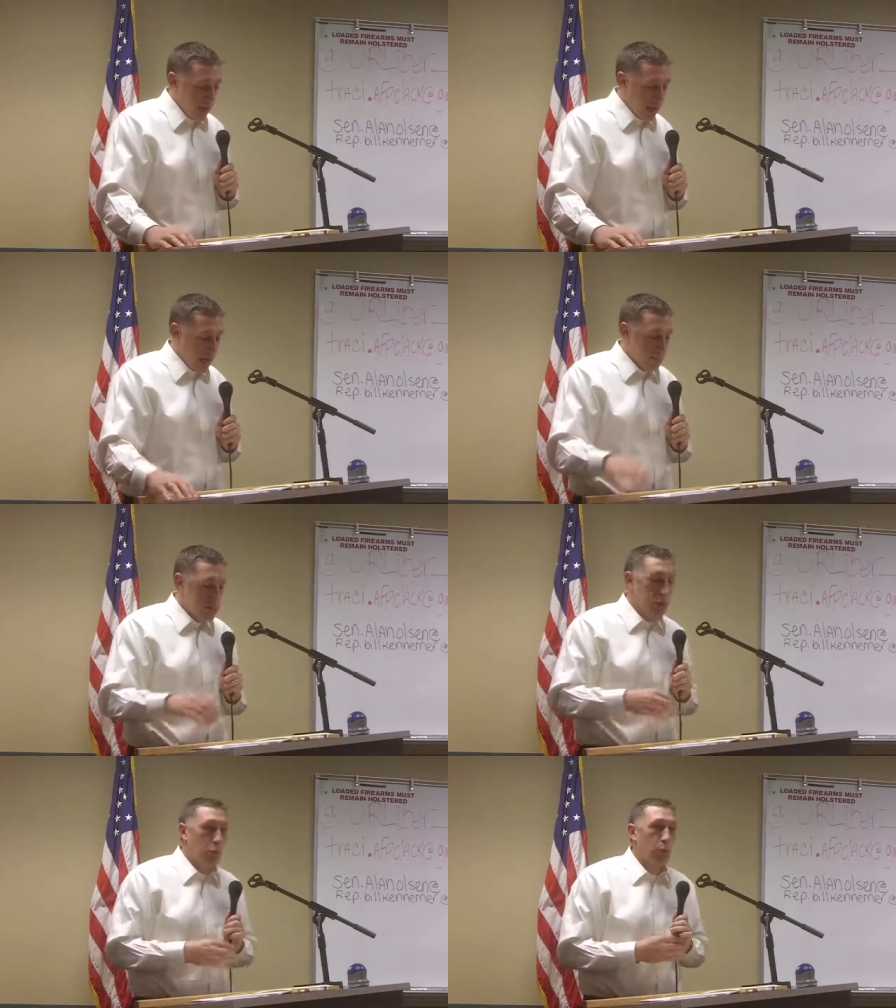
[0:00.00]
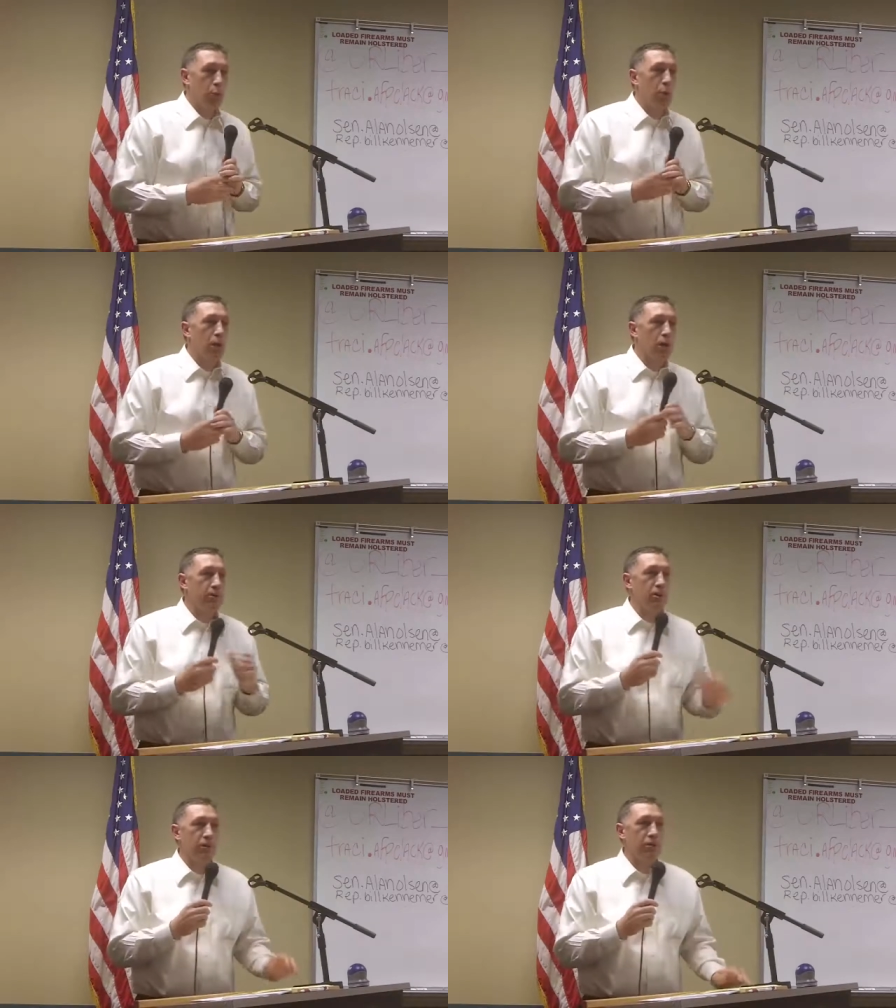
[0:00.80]
Um, so we
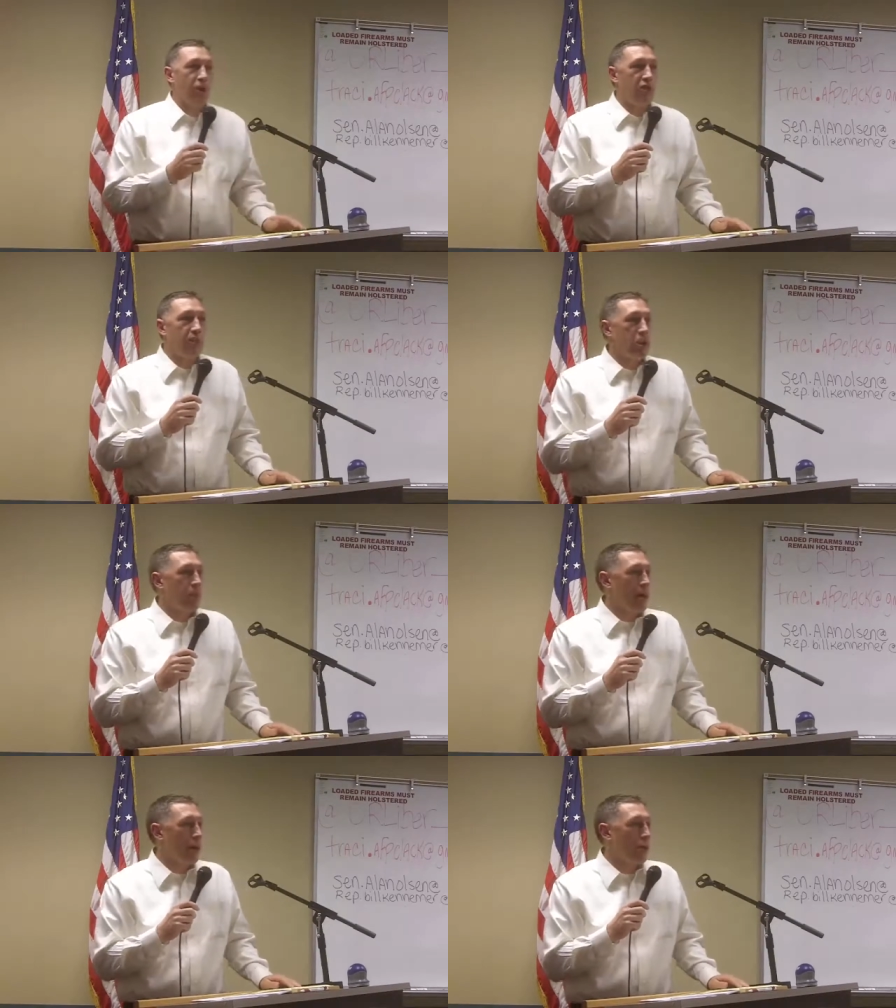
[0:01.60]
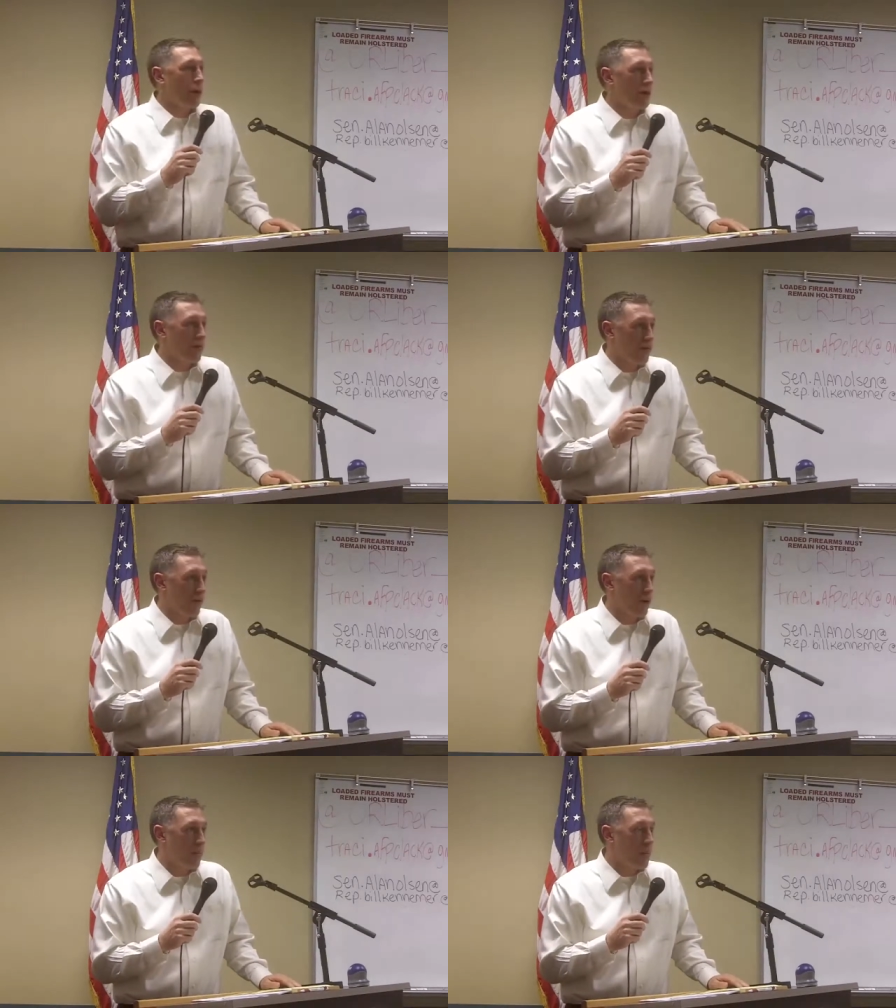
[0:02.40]
welcome your involvement, no matter where you're
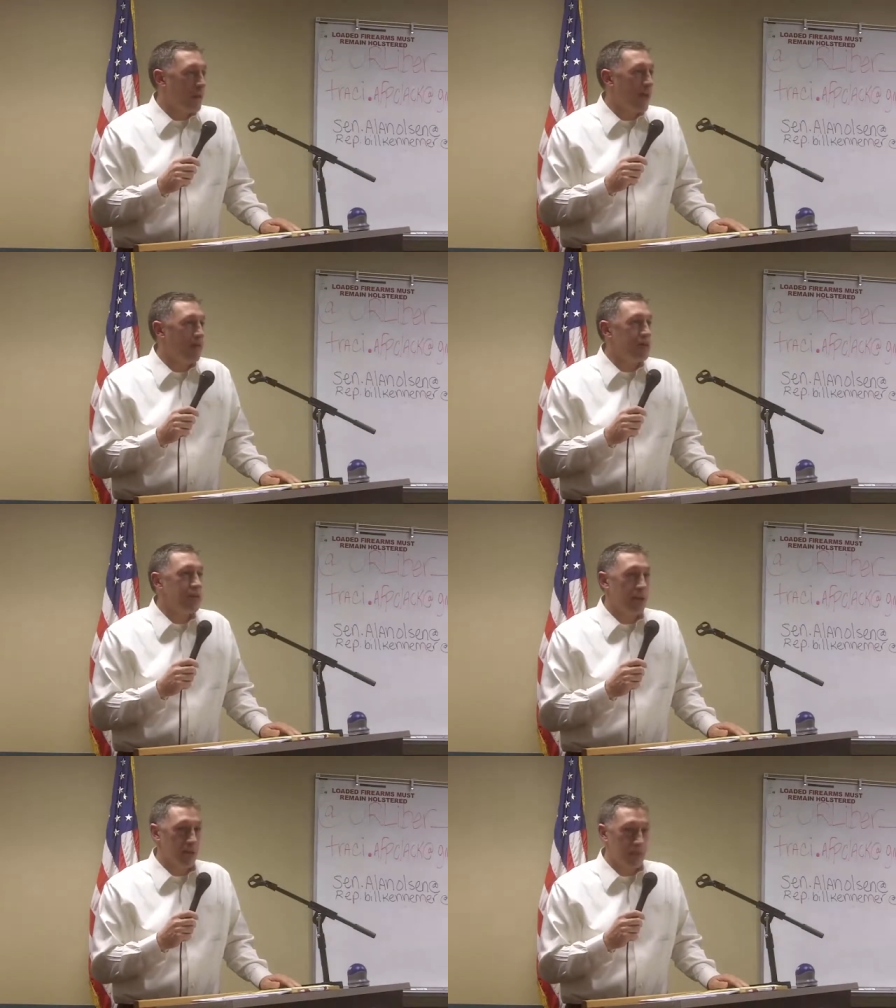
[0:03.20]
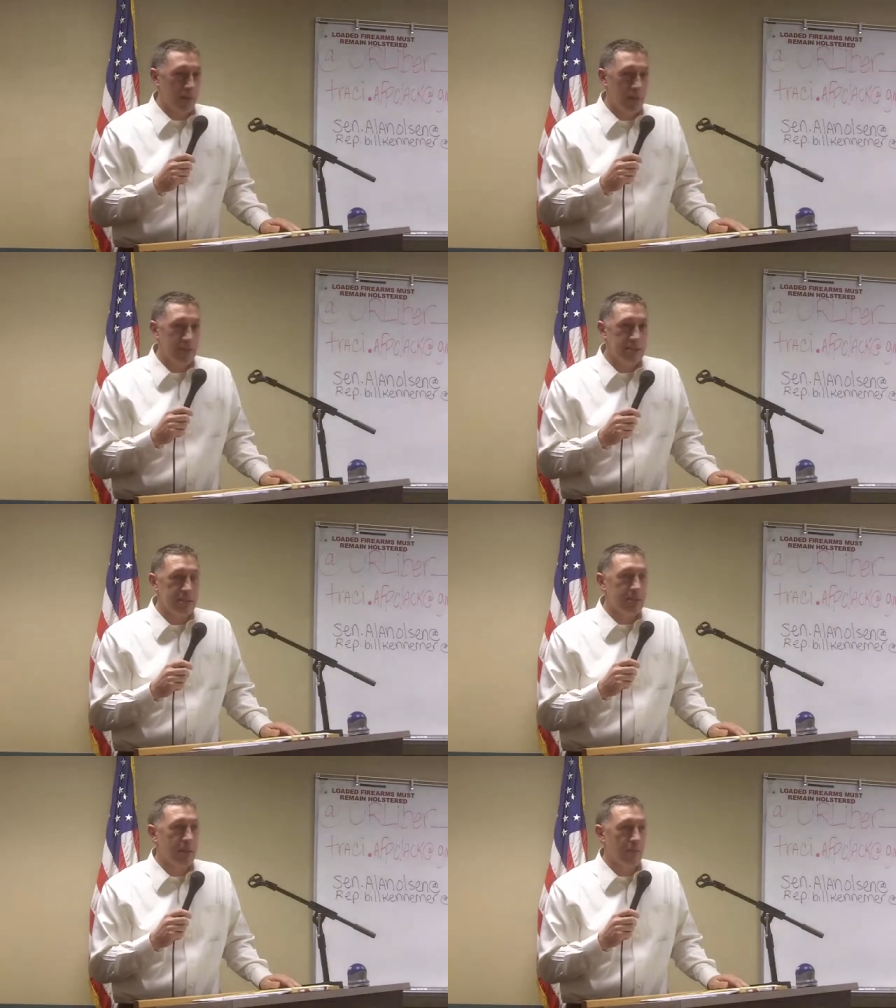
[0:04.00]
from. We have a ton of
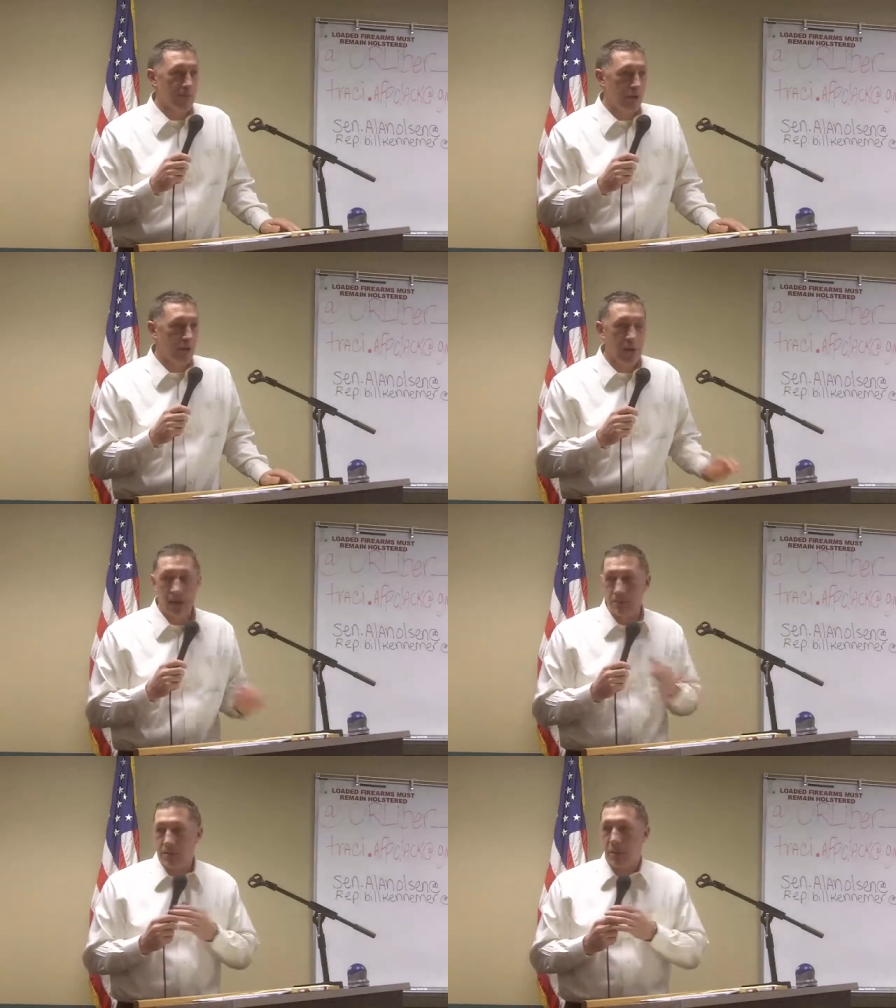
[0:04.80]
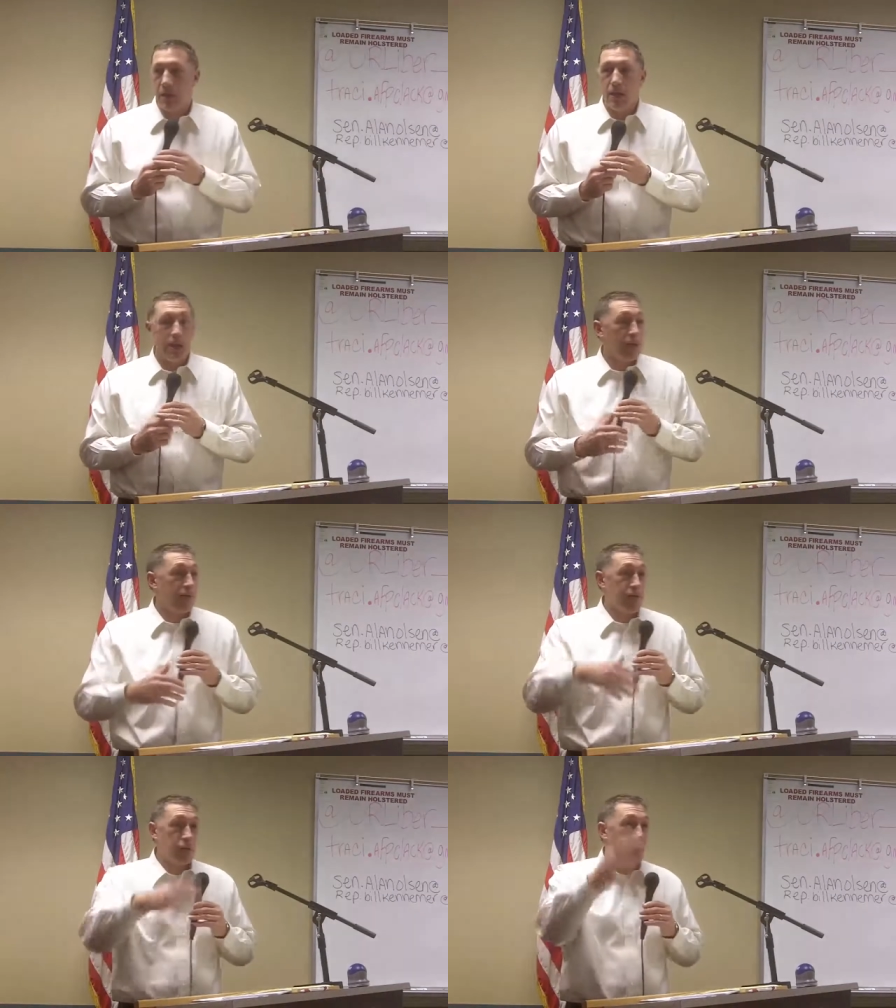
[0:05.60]
committees, a ton of programs. If